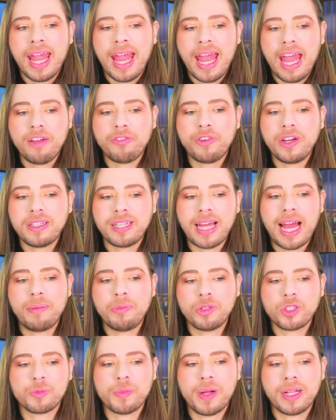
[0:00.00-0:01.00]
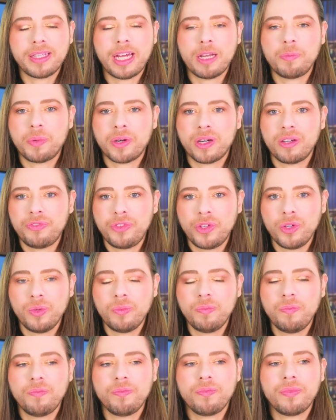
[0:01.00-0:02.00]
every time you smell that
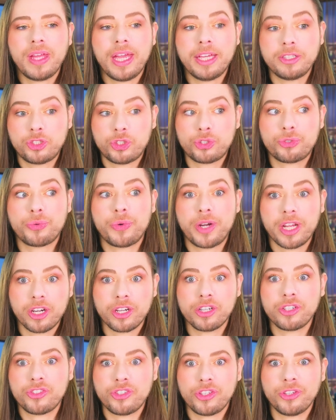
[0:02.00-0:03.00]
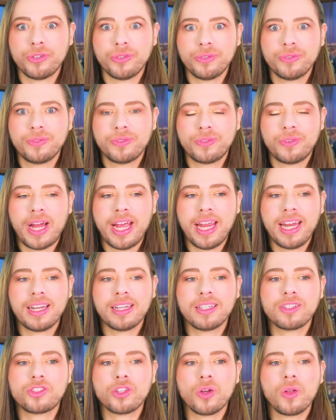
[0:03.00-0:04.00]
perfume, it triggers you,
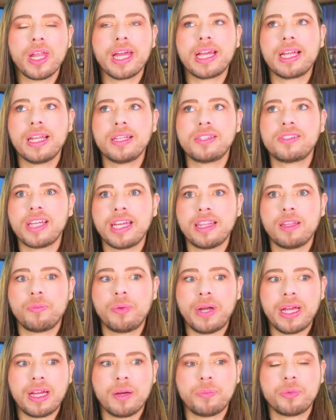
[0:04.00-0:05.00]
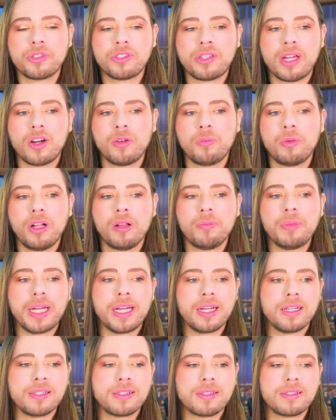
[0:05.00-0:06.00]
right? So, like, let's say the breakup was terrible
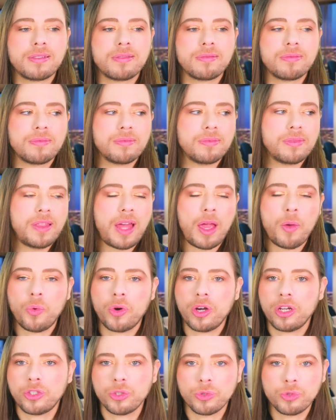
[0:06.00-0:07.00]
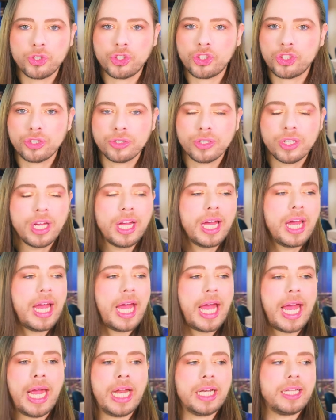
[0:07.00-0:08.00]
because they were a douche
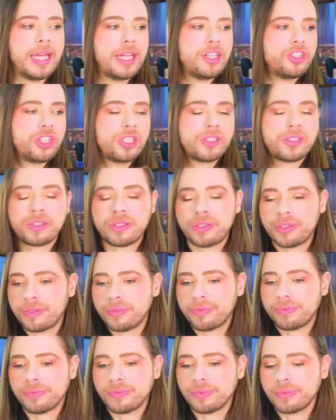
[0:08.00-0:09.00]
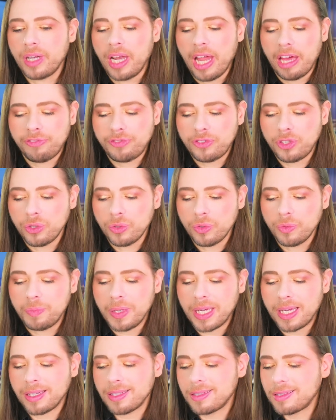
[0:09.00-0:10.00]
and they just left you
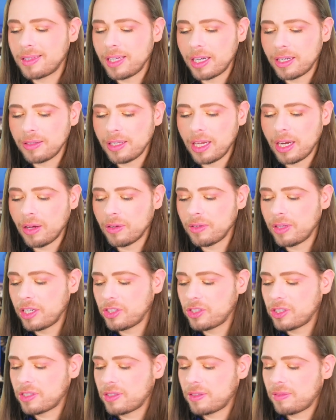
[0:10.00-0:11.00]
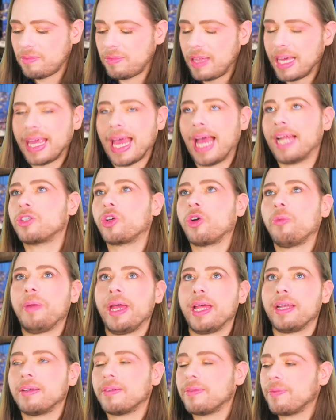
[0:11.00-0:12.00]
because they're, you know, they just, they can't
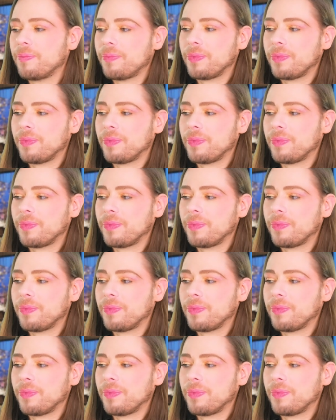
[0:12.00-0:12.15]
commit